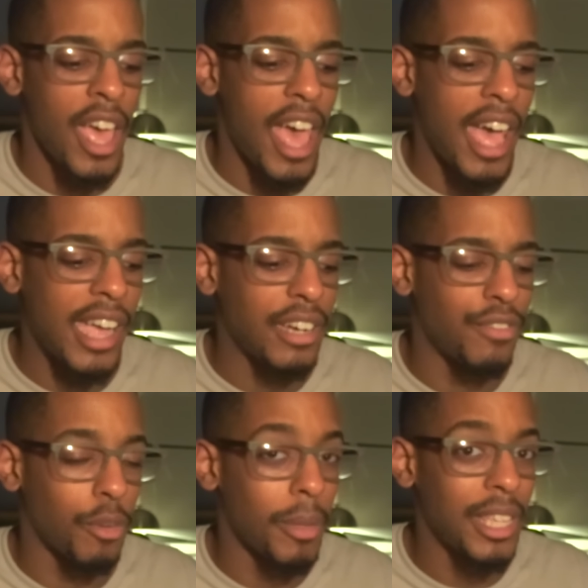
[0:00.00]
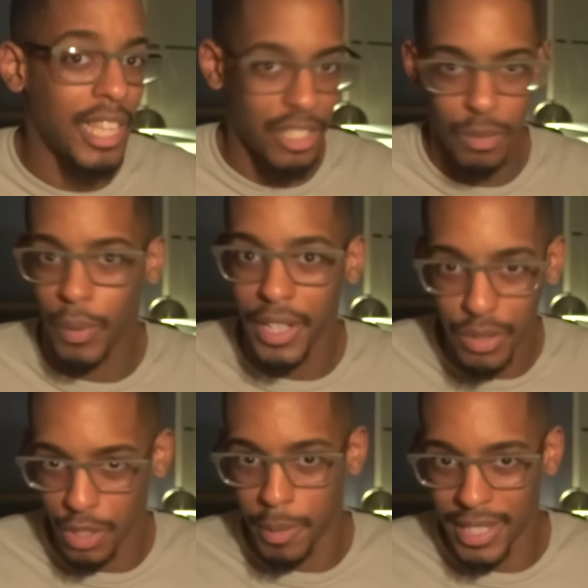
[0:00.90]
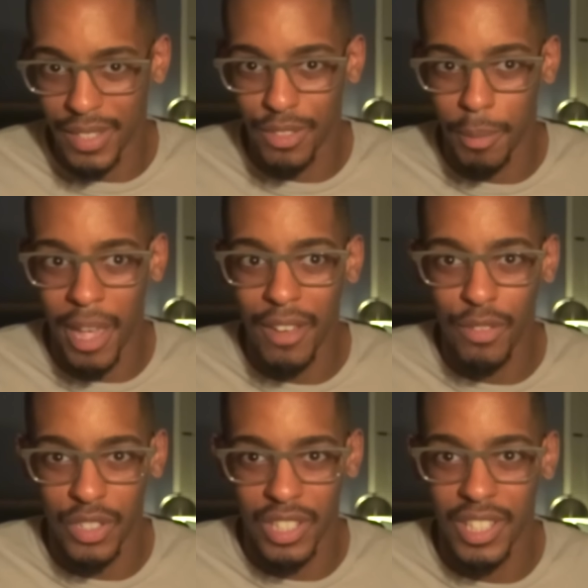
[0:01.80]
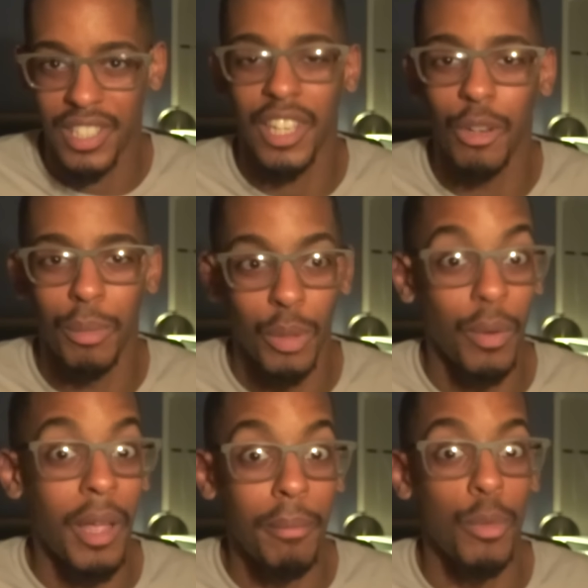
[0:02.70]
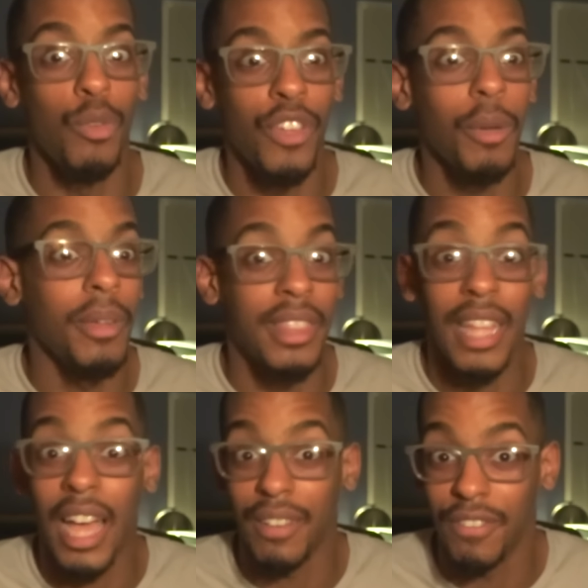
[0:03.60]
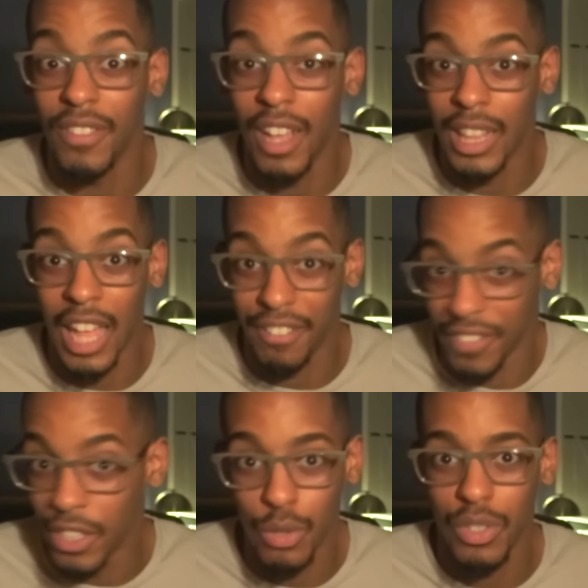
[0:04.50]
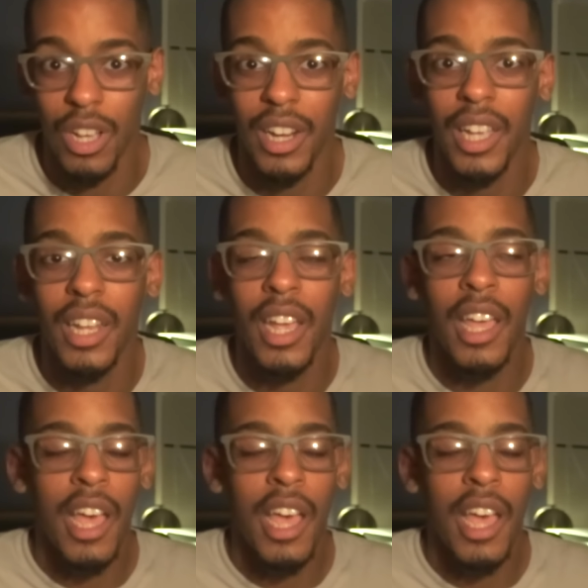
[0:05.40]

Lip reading: and for me, that's way too expensive to pay for just a single Blu-ray movie with not a lot of features on it.